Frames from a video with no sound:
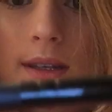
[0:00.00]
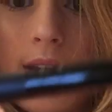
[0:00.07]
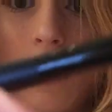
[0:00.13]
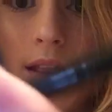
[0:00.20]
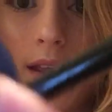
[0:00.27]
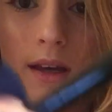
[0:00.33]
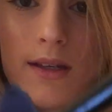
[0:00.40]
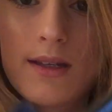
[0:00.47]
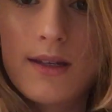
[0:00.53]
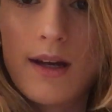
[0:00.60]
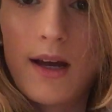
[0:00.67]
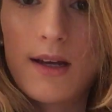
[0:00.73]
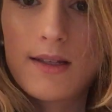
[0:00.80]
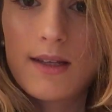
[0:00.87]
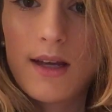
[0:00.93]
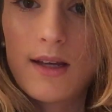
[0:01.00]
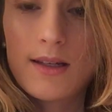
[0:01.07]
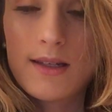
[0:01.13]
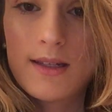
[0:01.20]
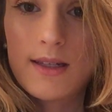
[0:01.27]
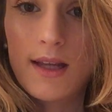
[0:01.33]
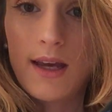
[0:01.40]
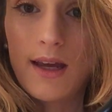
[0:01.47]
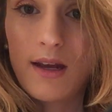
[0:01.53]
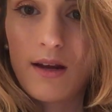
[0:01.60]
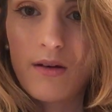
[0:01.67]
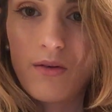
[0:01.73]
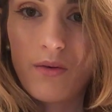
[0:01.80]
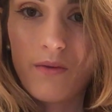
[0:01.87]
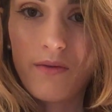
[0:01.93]
It's like this, and it has like a slant. I
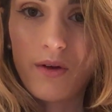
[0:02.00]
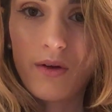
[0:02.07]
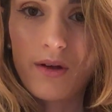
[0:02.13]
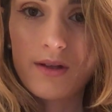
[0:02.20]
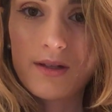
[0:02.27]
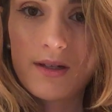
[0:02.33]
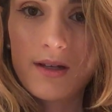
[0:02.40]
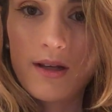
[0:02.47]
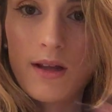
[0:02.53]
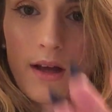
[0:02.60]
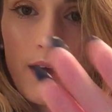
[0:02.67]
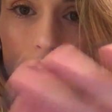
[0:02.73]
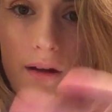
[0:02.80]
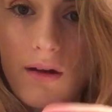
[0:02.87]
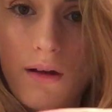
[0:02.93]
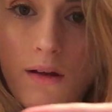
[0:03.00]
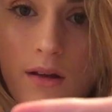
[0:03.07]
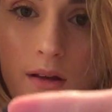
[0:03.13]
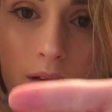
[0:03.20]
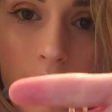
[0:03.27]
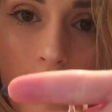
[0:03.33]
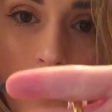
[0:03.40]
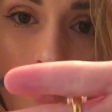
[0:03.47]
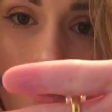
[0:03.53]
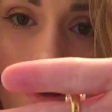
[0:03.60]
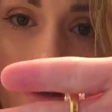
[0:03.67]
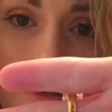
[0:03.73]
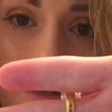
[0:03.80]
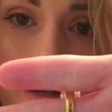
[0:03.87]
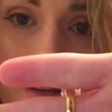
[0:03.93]
don't know if y'all can see that.
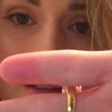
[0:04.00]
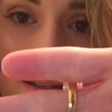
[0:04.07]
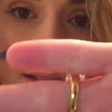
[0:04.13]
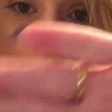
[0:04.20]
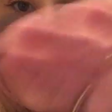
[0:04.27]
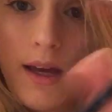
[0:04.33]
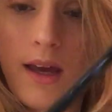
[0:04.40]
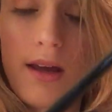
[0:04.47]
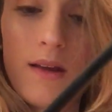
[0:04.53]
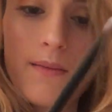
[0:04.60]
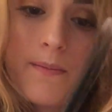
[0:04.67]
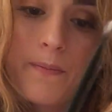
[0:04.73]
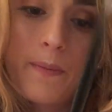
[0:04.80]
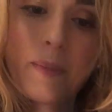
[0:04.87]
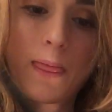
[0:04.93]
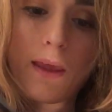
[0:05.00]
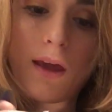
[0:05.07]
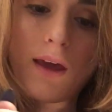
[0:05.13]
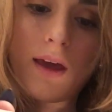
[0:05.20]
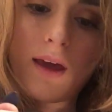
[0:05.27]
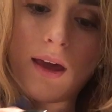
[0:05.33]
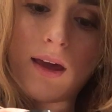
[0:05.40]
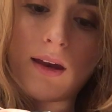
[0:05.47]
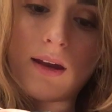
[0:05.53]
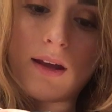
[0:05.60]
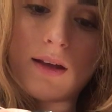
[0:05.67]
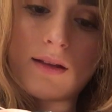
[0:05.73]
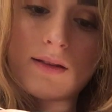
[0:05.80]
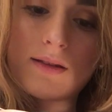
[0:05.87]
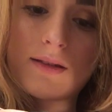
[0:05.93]
It has like a slant, and
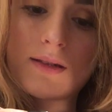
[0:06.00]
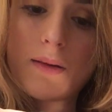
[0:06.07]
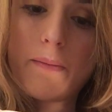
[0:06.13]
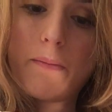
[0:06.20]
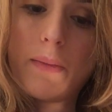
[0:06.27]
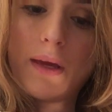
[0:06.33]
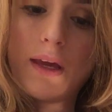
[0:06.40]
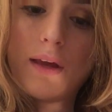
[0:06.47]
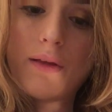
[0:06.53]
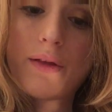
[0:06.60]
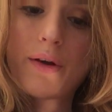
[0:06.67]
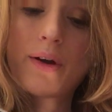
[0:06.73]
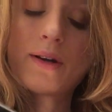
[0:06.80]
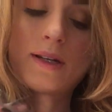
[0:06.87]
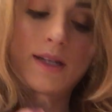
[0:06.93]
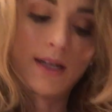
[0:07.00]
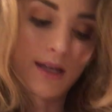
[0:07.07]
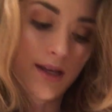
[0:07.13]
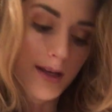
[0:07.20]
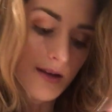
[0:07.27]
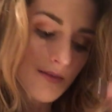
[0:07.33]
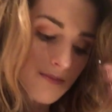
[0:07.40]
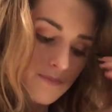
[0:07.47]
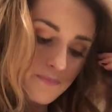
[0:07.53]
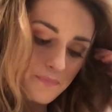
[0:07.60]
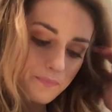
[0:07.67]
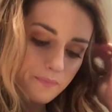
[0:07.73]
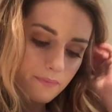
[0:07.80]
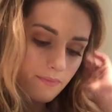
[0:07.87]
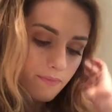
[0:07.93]
it's B13.
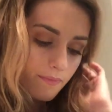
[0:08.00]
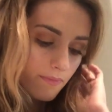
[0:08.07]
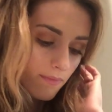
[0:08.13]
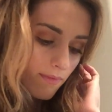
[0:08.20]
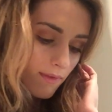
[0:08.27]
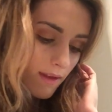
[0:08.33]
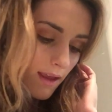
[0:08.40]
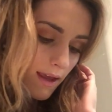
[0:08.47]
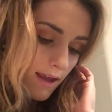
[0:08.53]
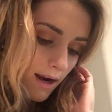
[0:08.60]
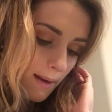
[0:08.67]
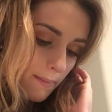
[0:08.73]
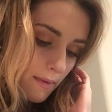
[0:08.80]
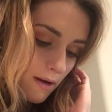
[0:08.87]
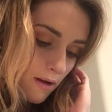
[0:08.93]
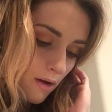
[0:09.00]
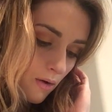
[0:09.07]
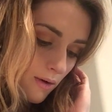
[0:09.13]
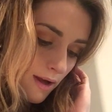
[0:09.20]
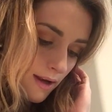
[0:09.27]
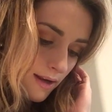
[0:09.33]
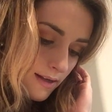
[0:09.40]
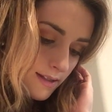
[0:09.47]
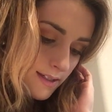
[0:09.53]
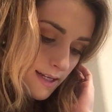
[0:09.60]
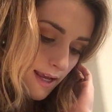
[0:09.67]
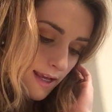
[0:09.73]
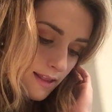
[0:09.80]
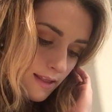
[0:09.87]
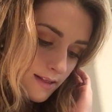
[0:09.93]
And I'm gonna go ahead and
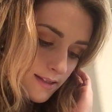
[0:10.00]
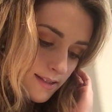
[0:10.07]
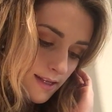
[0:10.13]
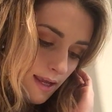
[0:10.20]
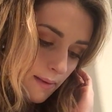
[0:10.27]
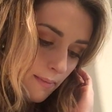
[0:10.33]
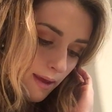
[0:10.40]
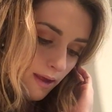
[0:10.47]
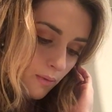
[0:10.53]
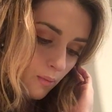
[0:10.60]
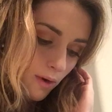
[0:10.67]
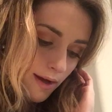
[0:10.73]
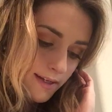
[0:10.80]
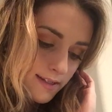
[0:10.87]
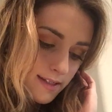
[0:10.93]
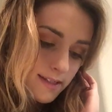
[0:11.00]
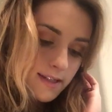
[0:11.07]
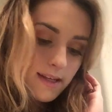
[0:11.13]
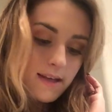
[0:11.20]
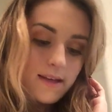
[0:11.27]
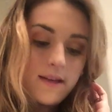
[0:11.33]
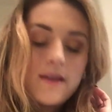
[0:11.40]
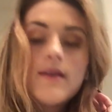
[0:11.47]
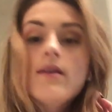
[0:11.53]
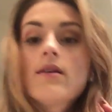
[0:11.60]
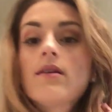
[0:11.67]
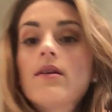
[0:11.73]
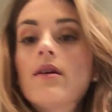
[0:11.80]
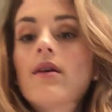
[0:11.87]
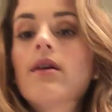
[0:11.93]
take the same
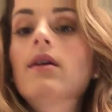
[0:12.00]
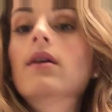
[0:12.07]
NYC,